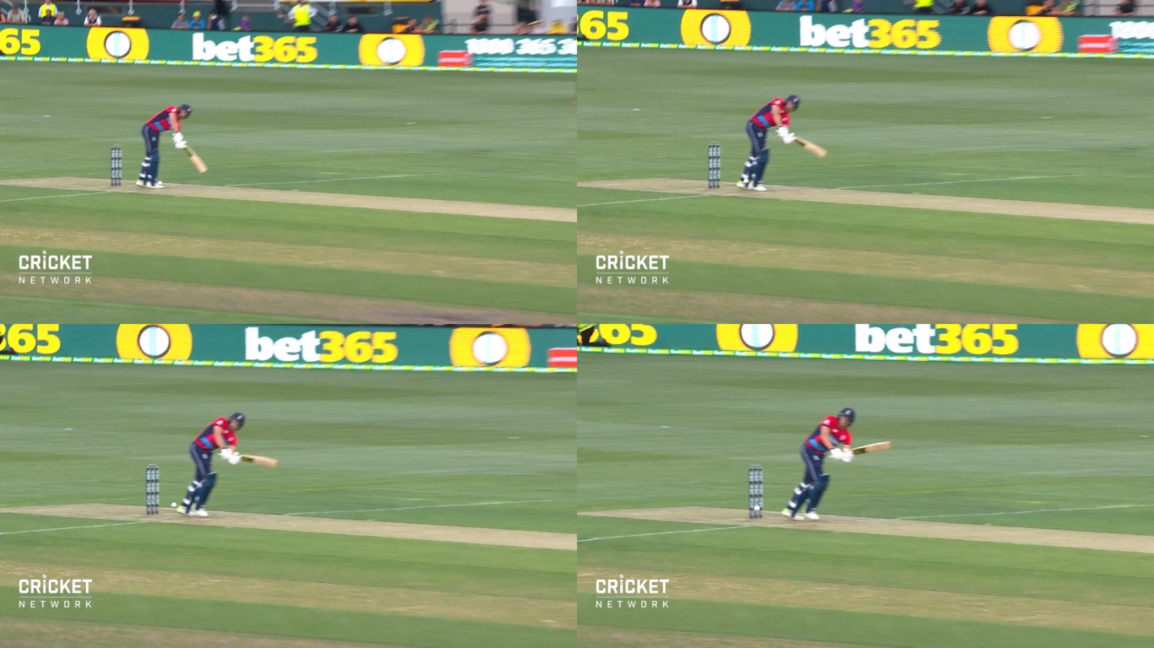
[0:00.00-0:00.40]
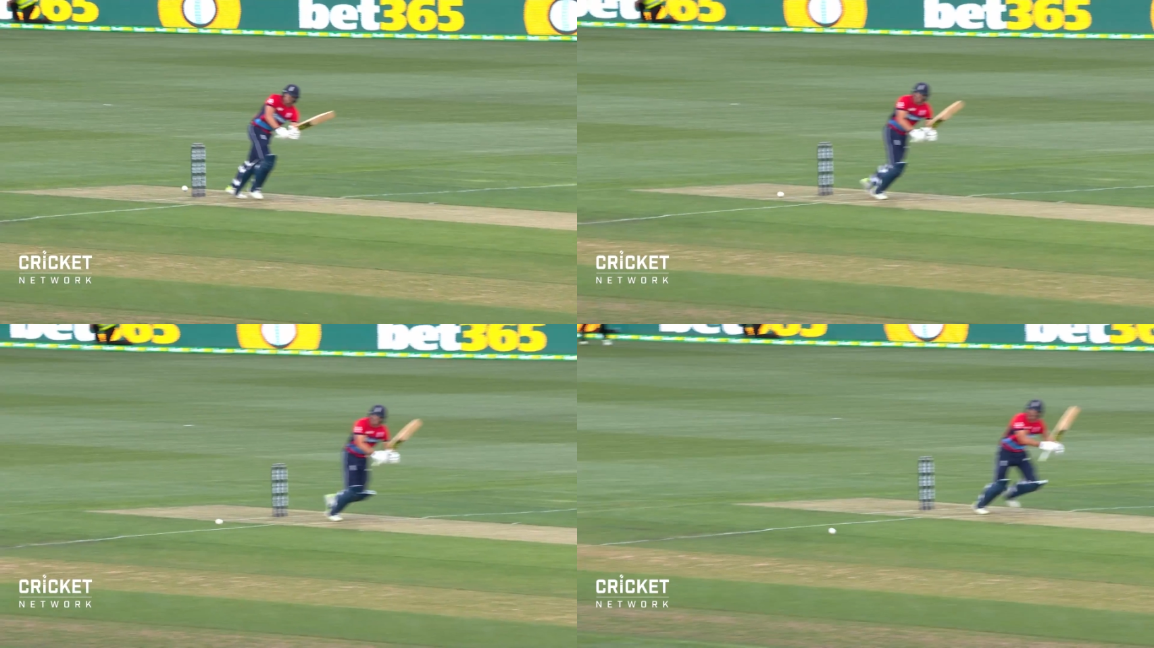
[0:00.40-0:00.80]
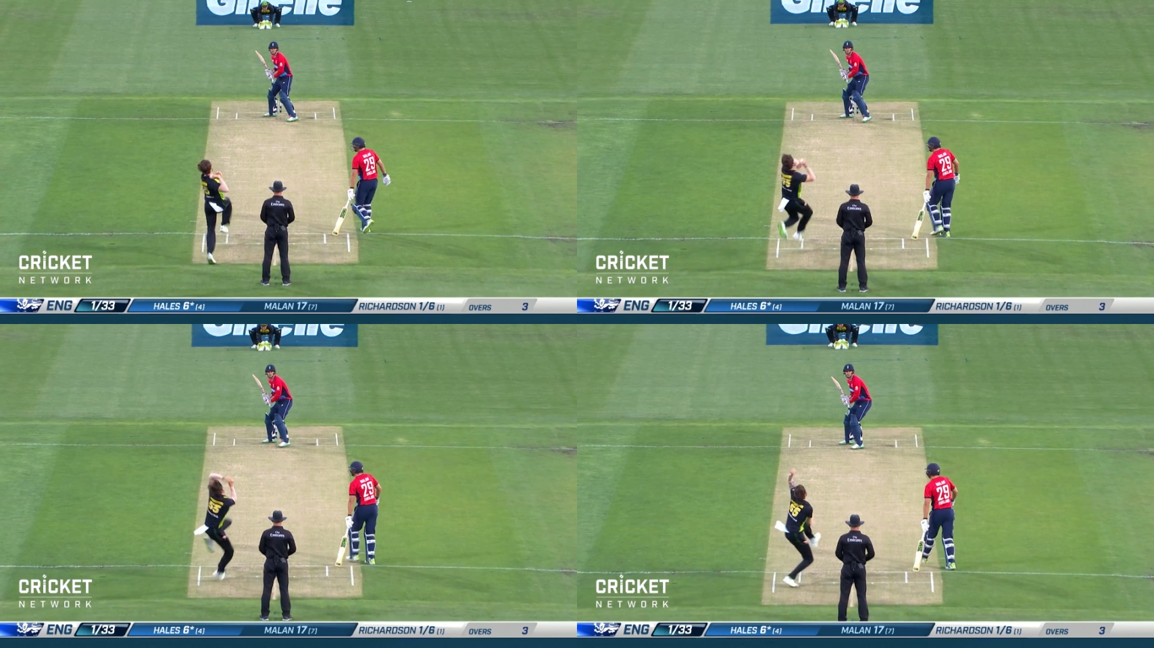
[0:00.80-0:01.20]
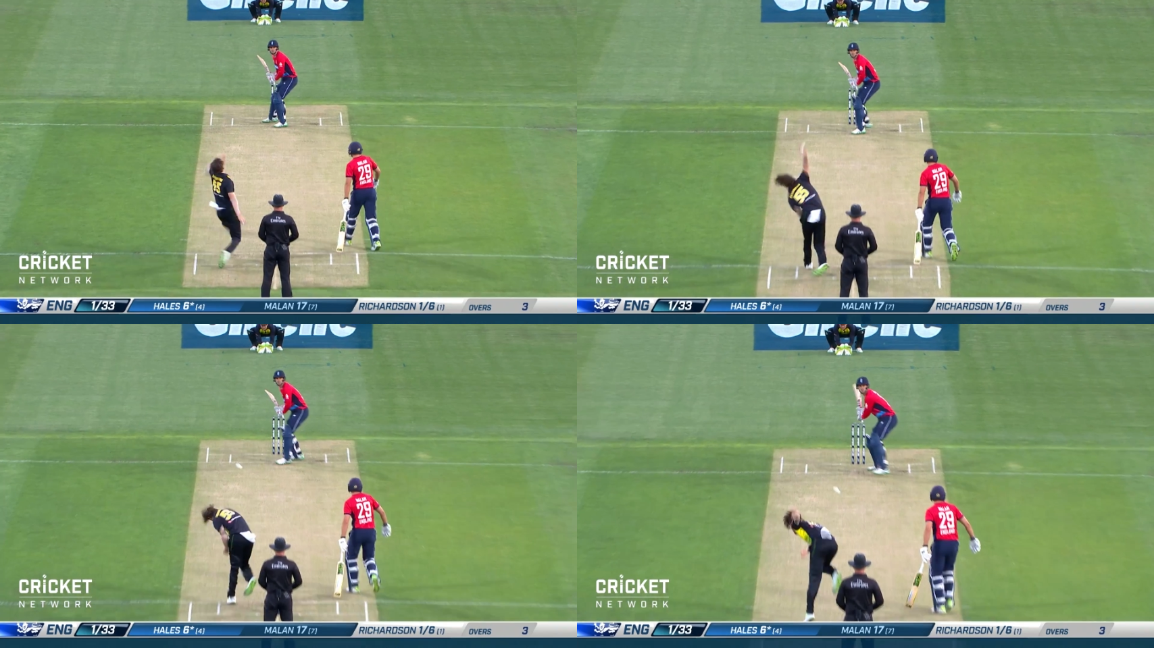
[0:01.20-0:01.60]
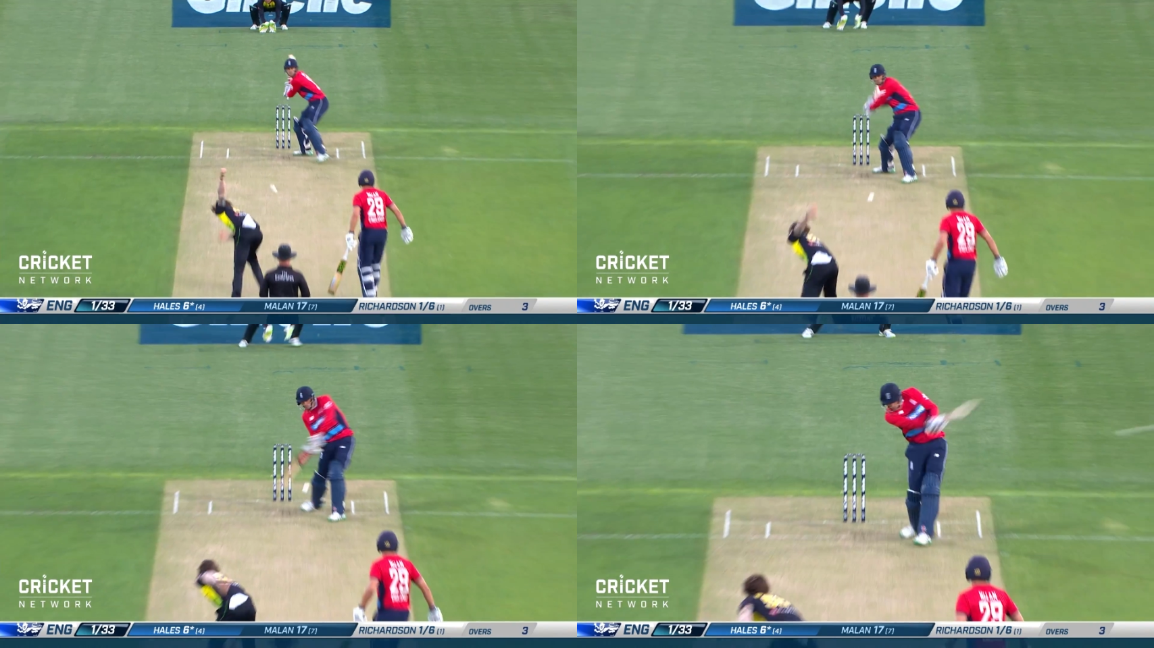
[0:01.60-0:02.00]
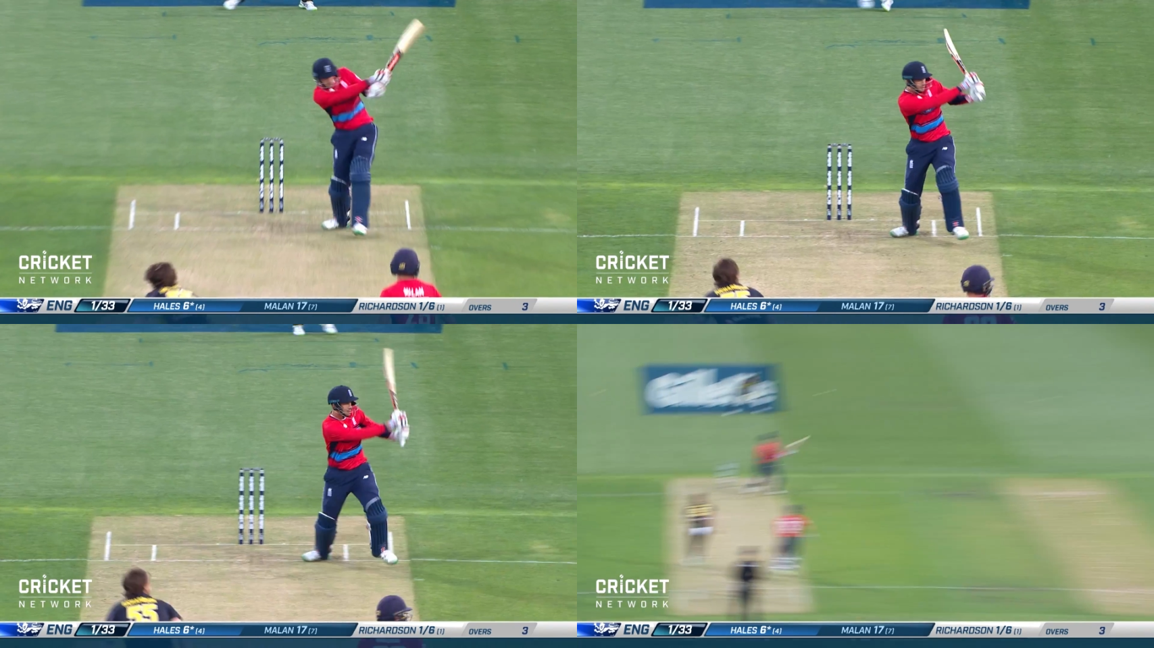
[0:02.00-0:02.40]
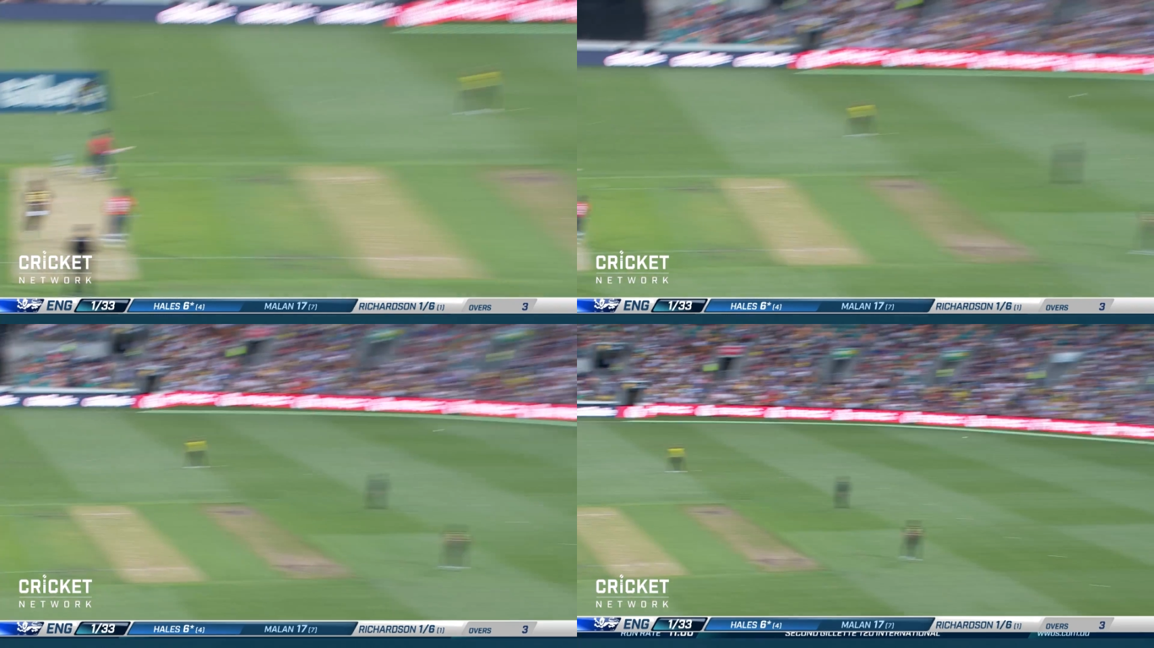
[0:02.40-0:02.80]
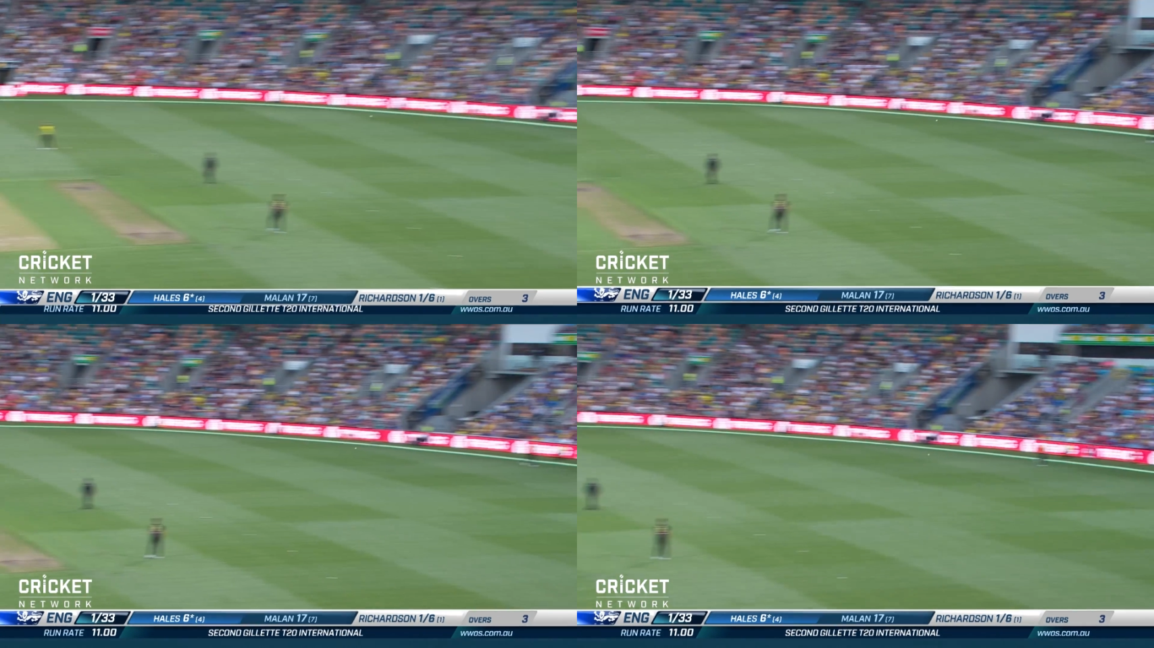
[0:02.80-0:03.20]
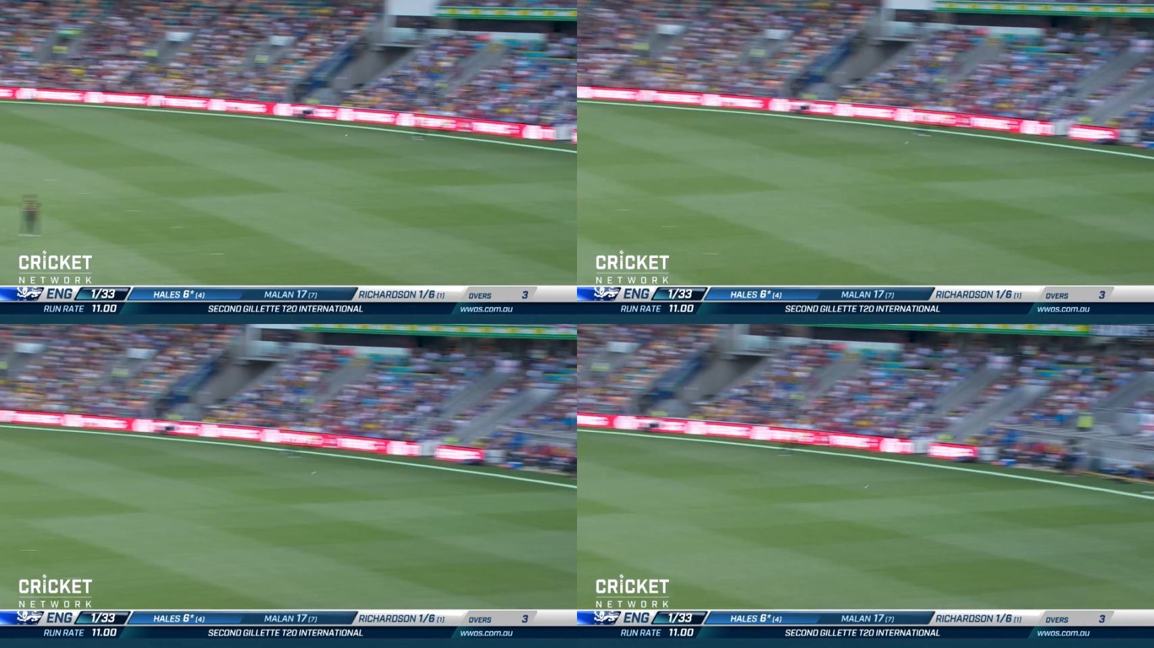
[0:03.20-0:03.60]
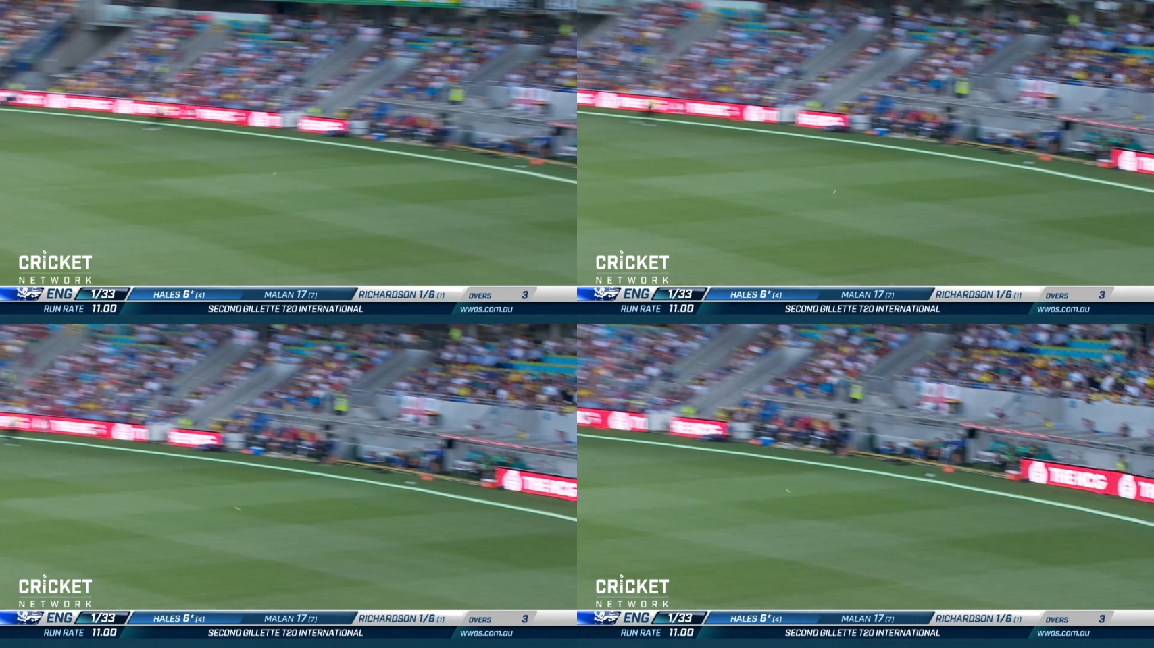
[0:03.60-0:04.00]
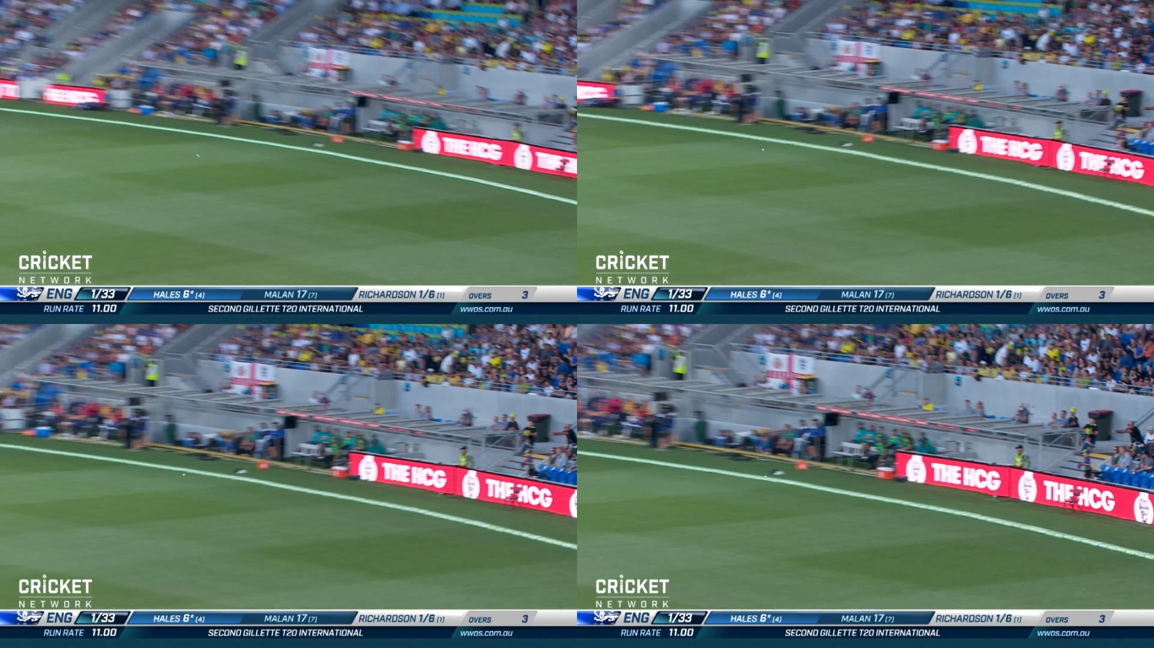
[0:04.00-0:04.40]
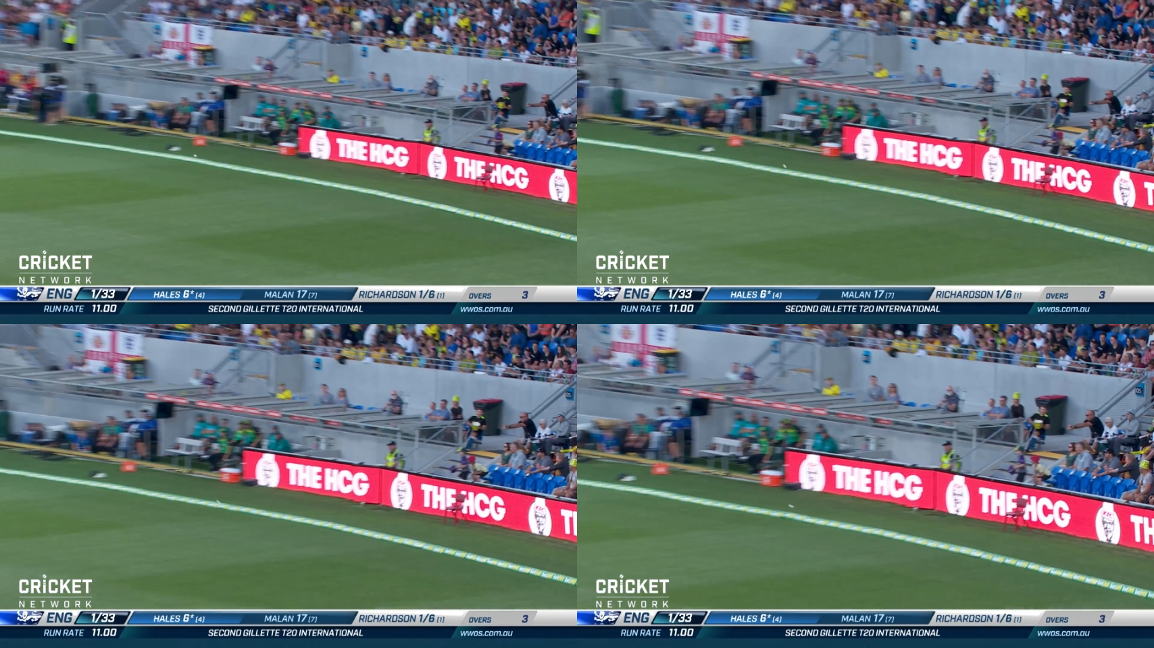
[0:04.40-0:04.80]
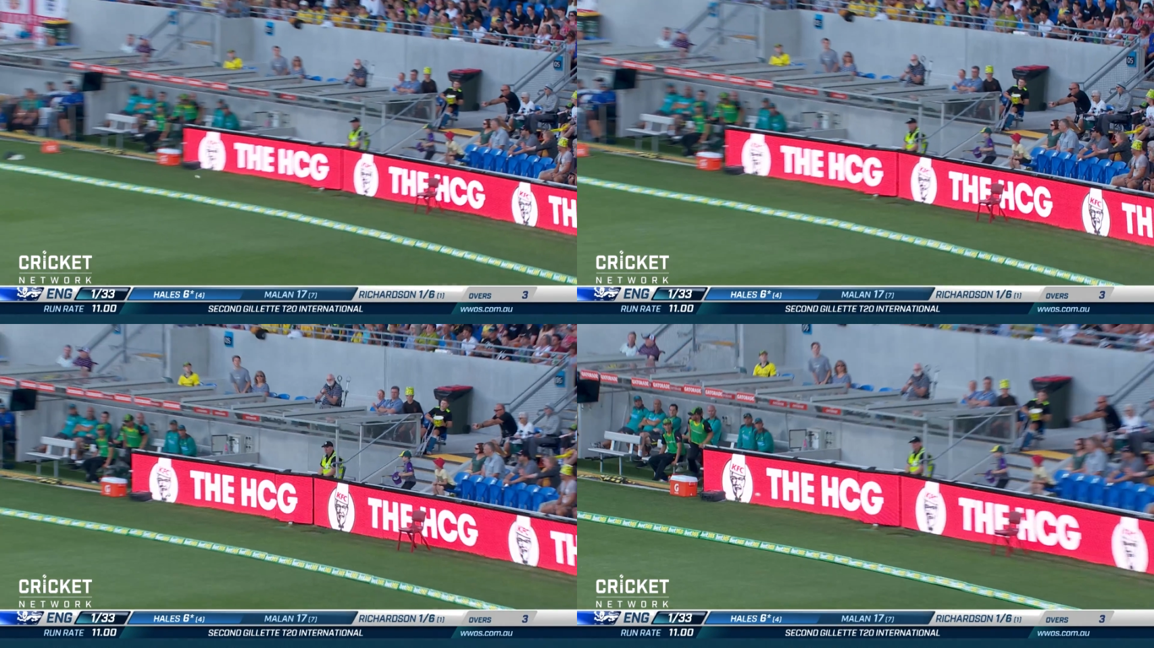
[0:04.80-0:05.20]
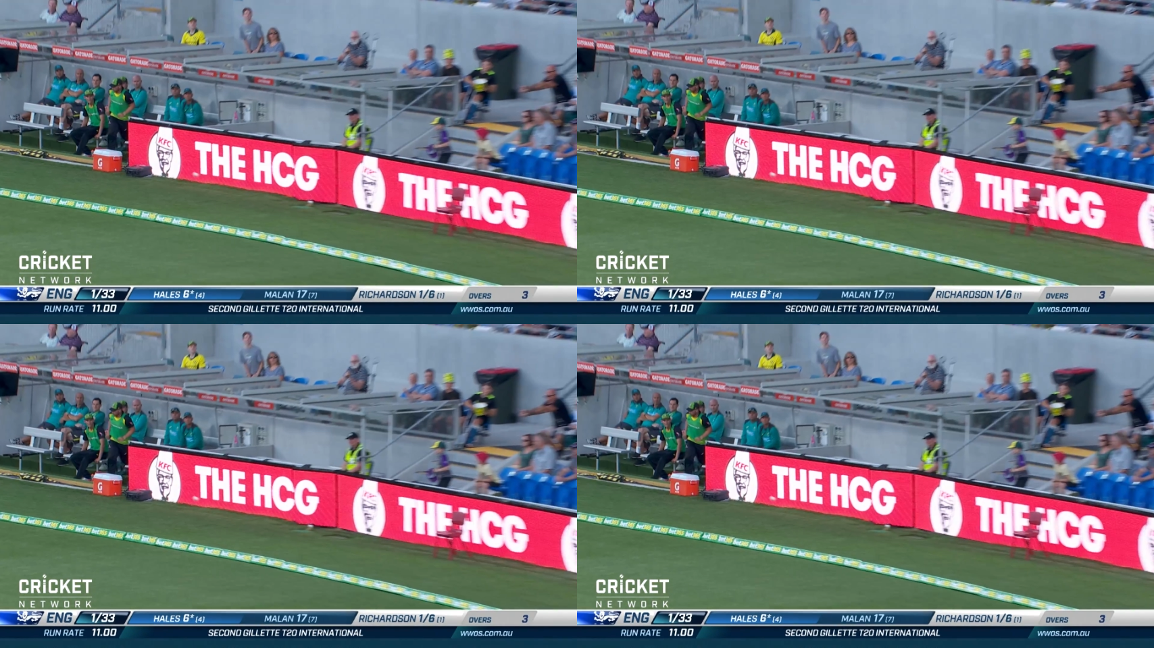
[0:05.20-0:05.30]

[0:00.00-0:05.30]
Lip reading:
Nobody's mouth can be seen.